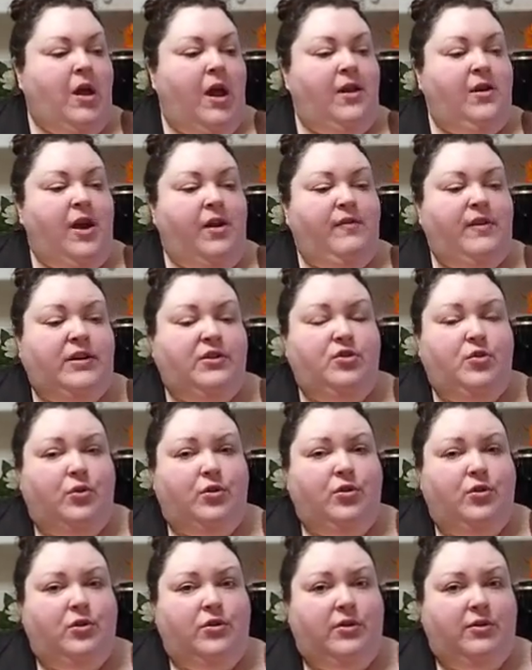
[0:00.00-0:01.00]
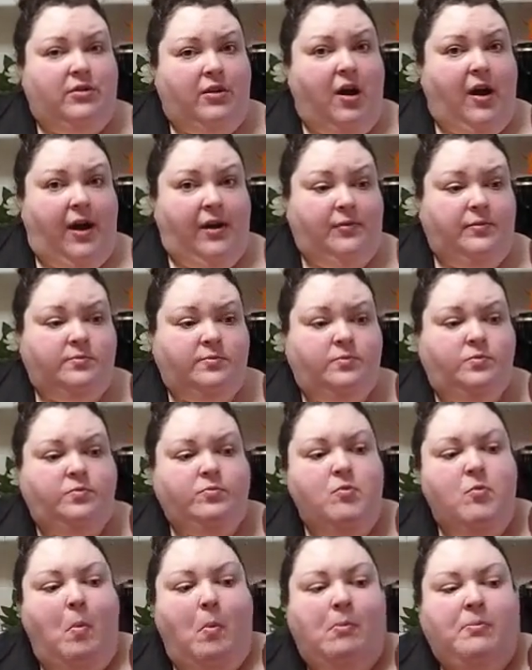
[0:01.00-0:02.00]
and I've ignored her a lot.
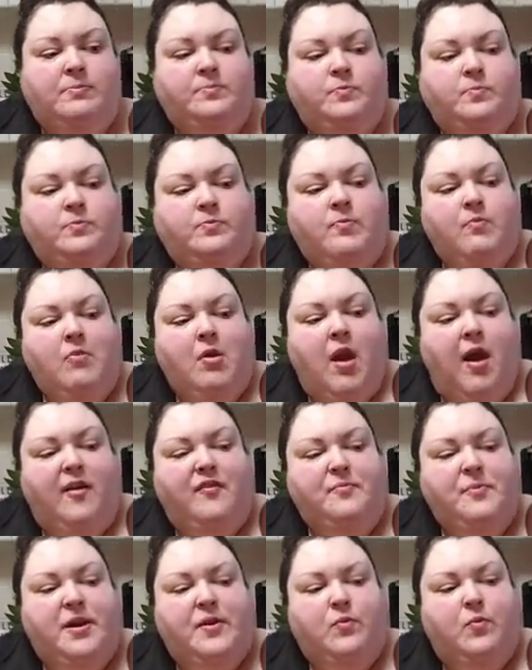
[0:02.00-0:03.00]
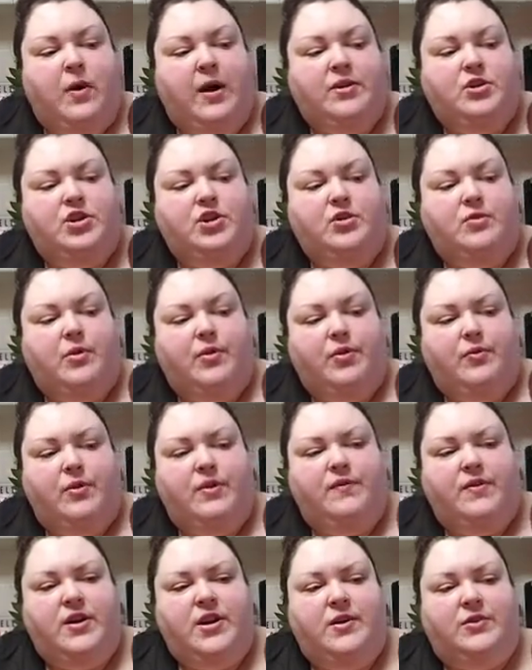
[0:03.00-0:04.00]
I've made, what, 2 or
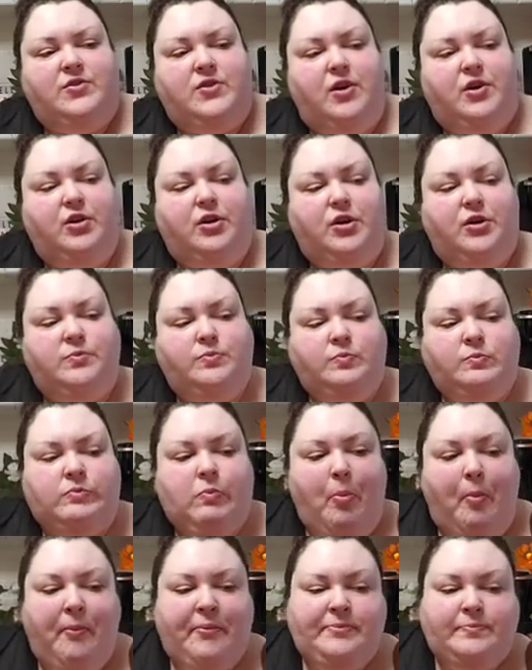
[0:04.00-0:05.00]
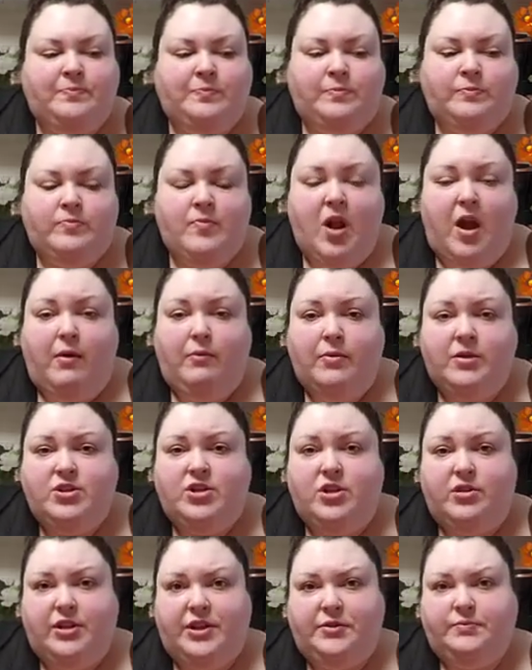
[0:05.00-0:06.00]
3 videos on her. And
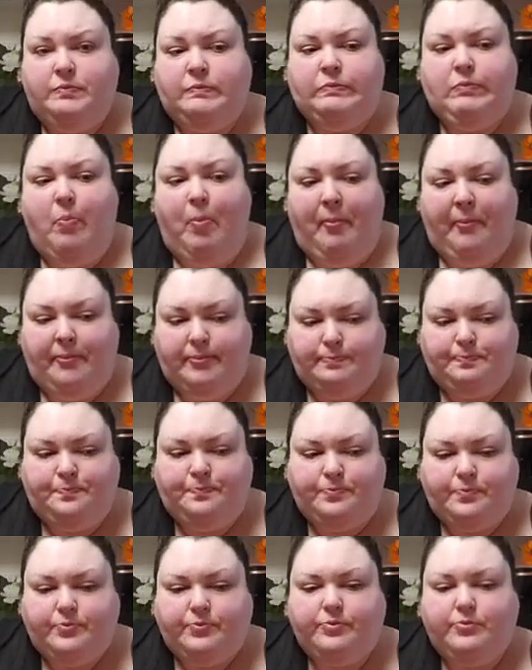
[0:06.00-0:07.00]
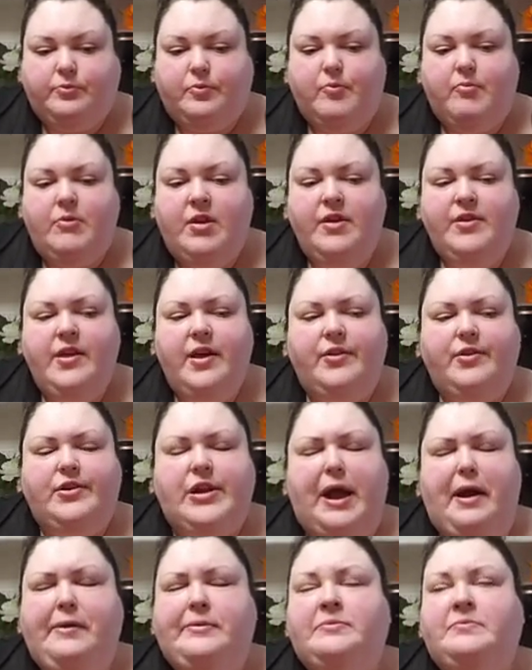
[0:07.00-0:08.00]
recently, the other
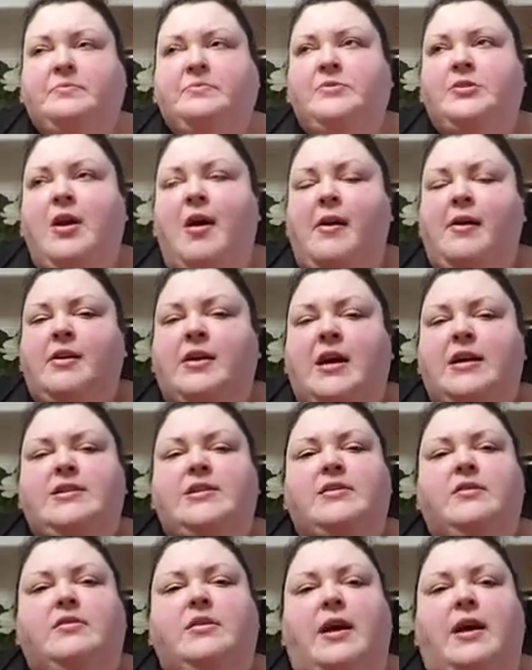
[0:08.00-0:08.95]
day, I did a